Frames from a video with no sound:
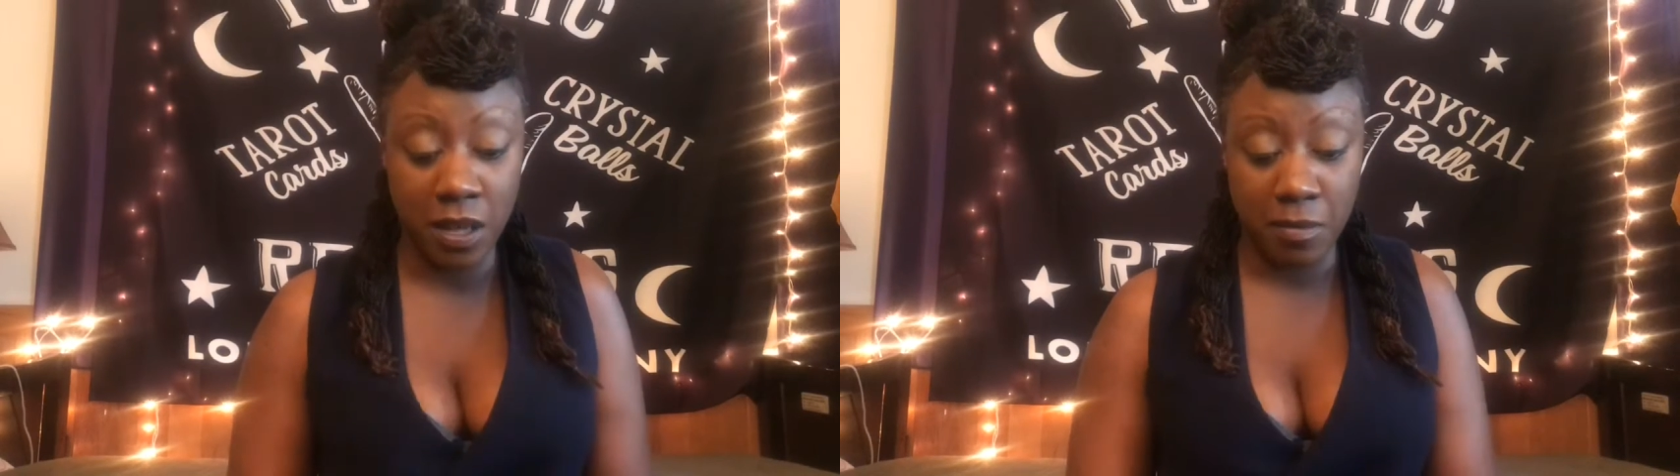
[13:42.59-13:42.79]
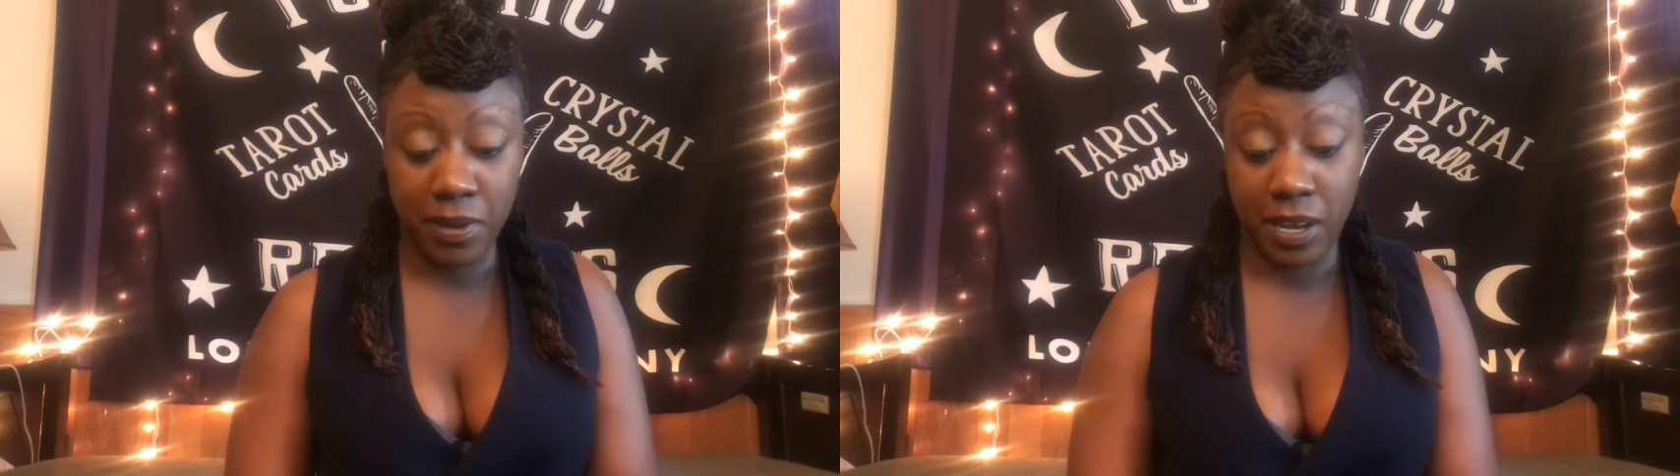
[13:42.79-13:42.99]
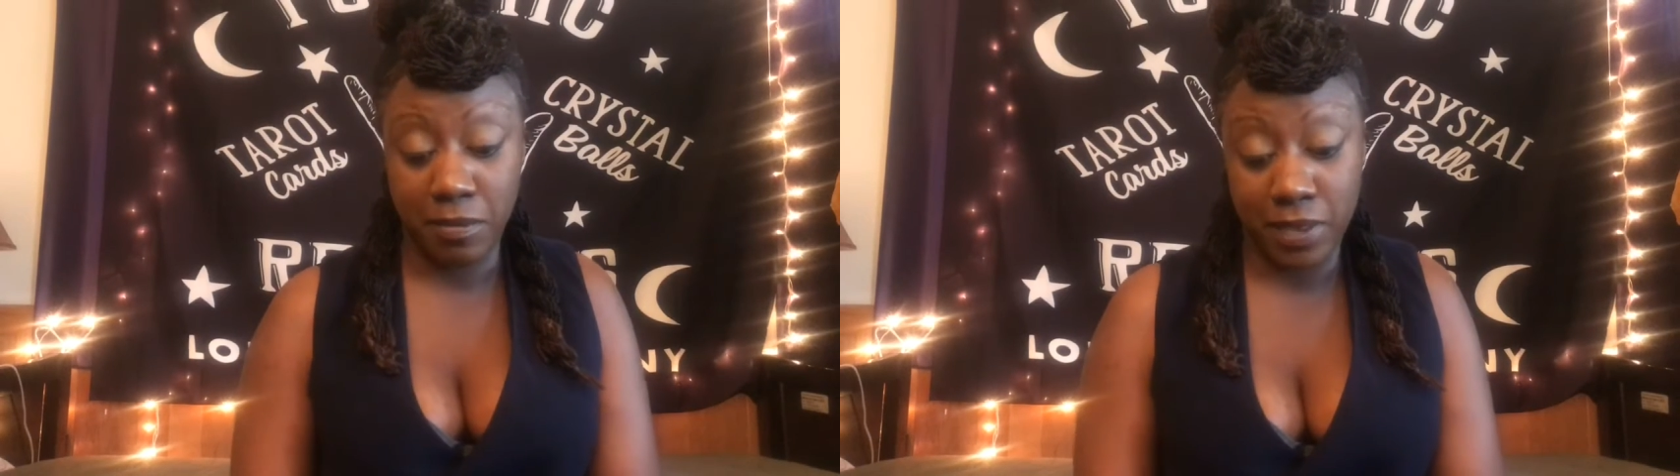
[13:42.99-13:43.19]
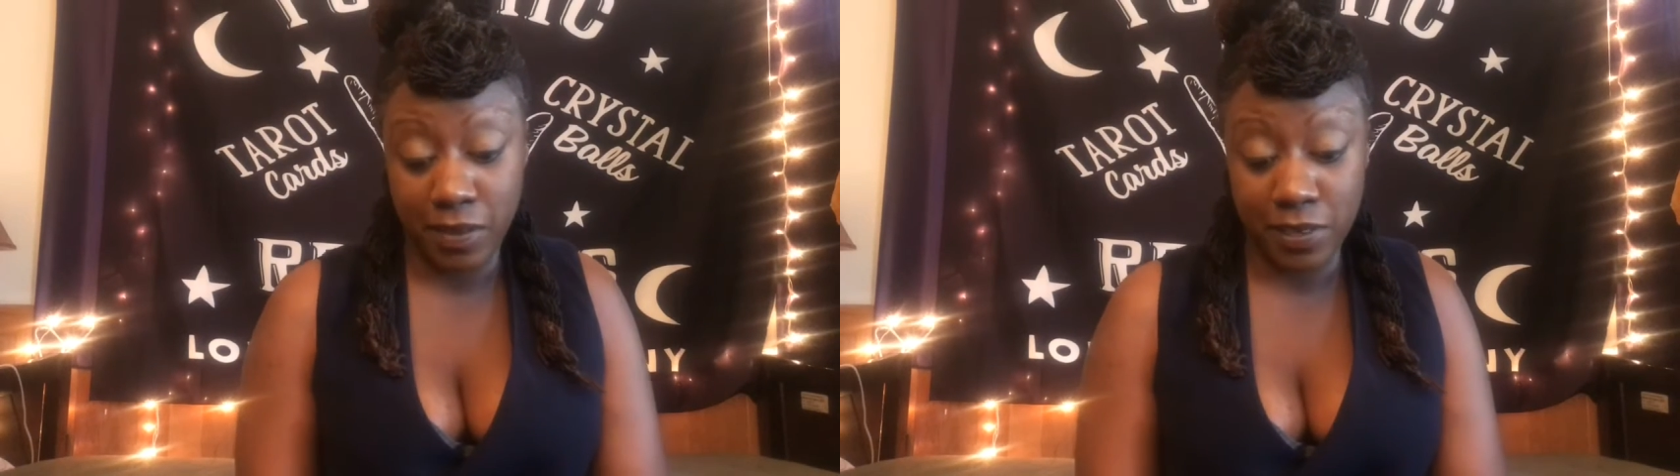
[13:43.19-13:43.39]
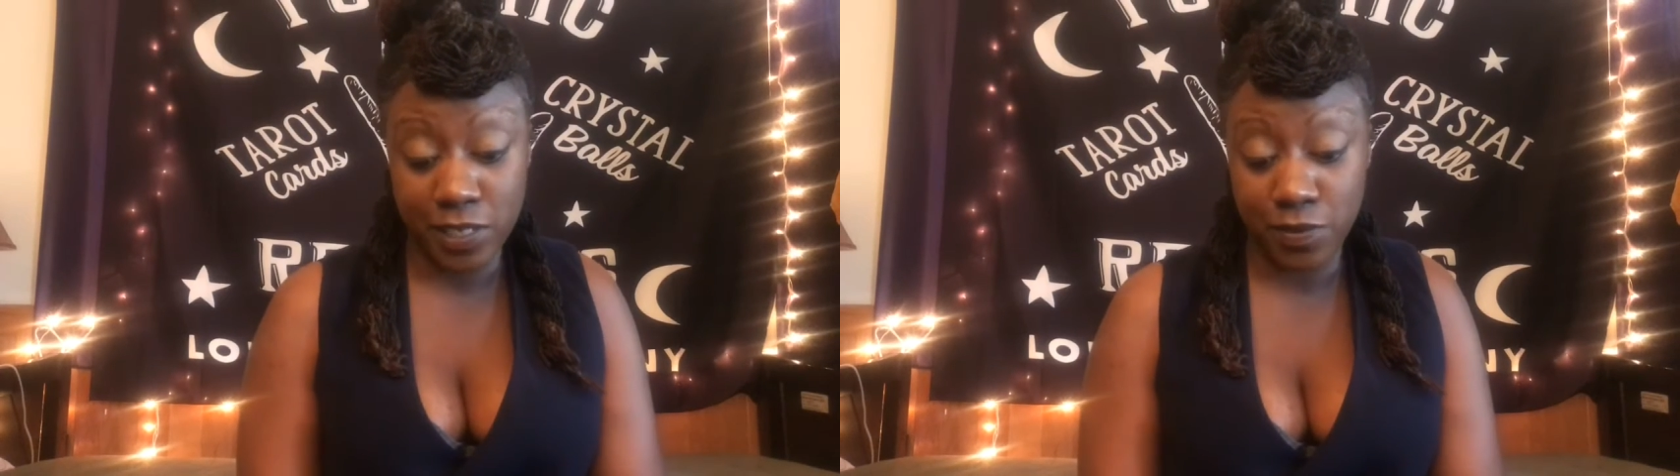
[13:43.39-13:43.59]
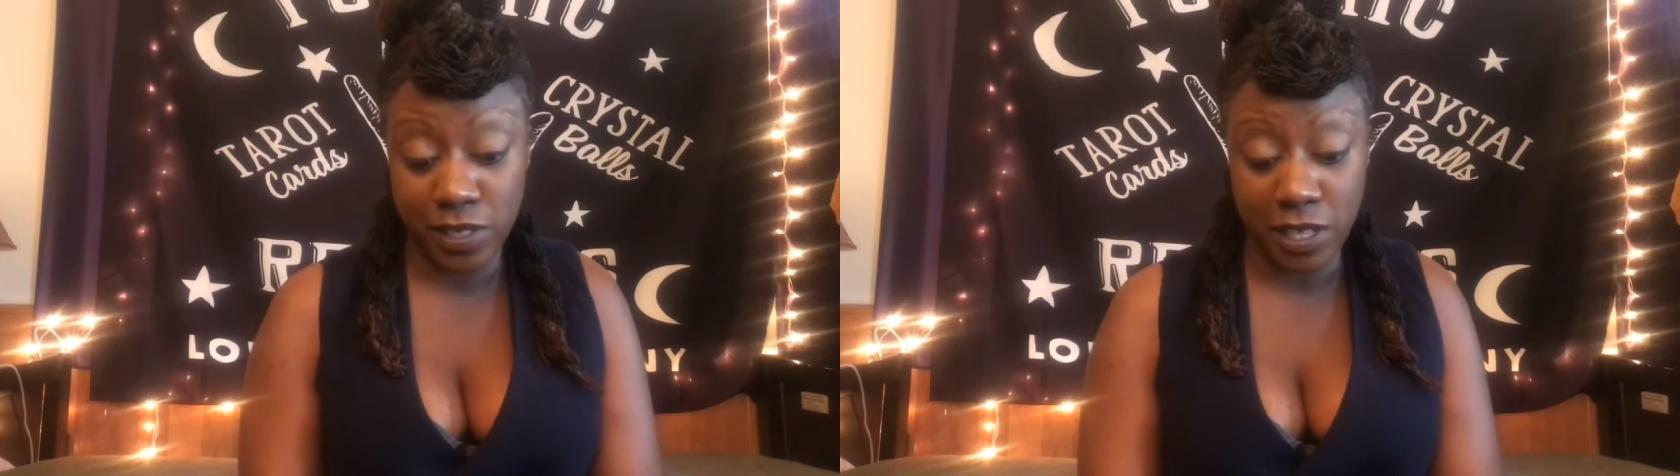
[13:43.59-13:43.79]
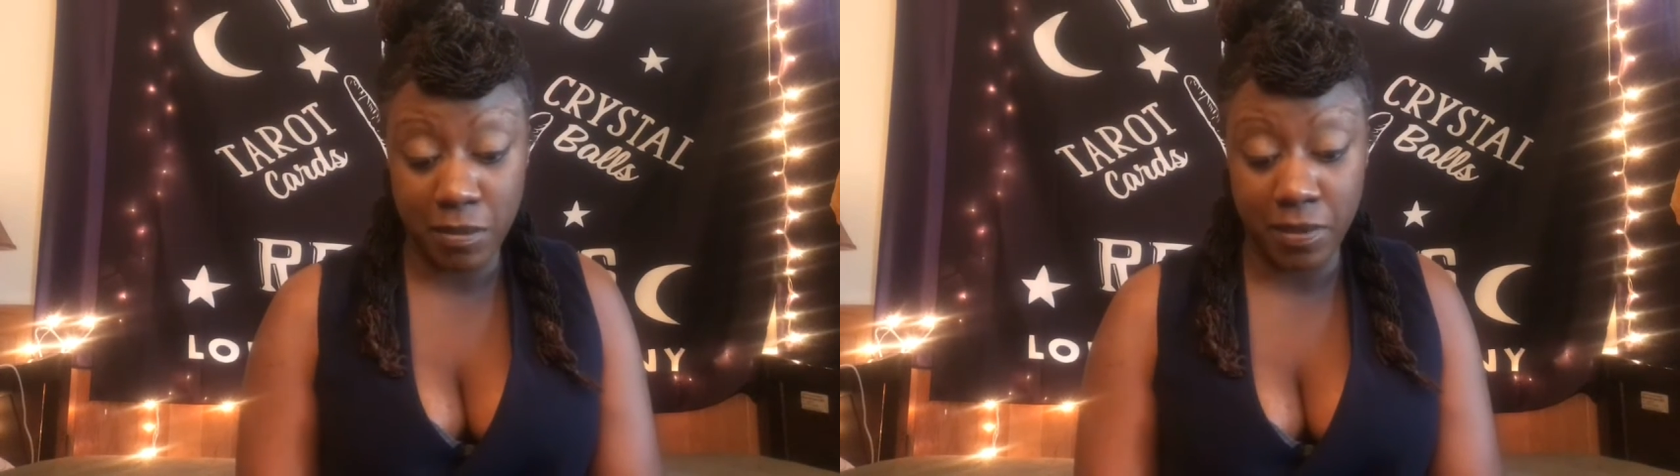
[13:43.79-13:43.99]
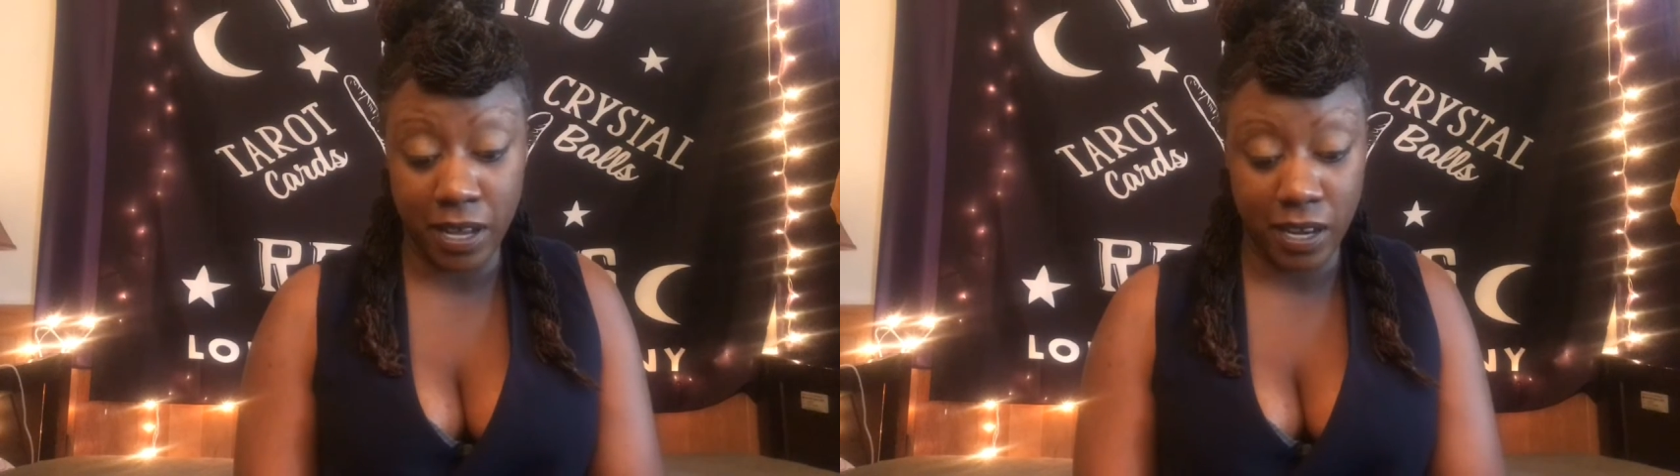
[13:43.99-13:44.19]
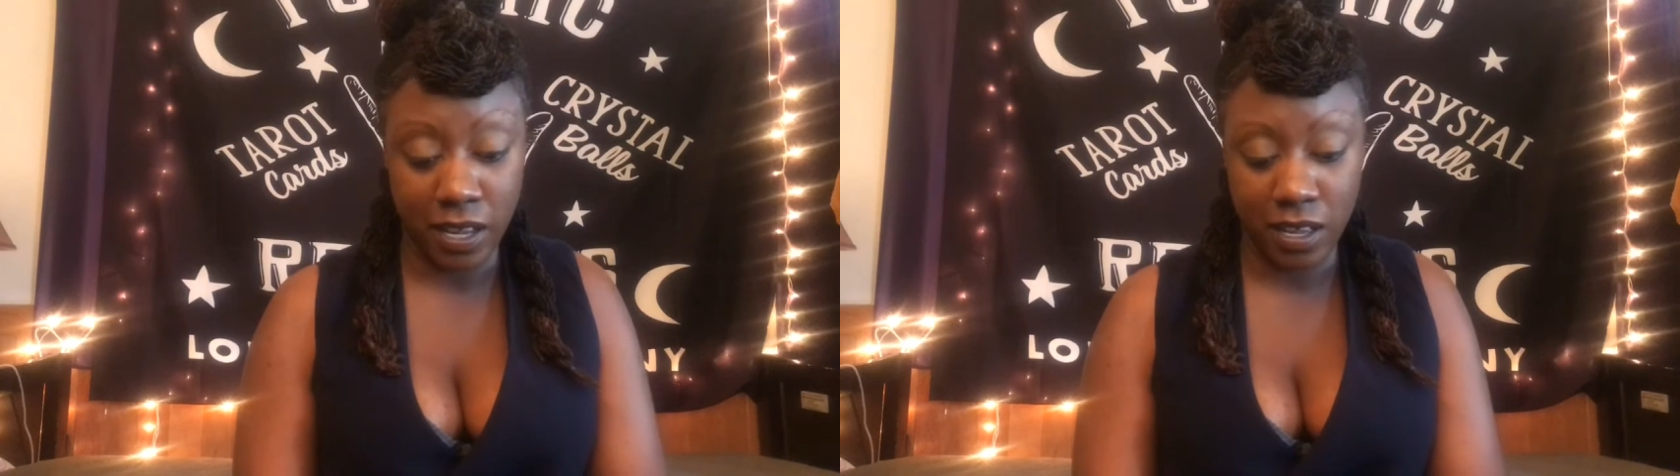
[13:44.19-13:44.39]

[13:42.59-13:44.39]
but I believe it's for somebody.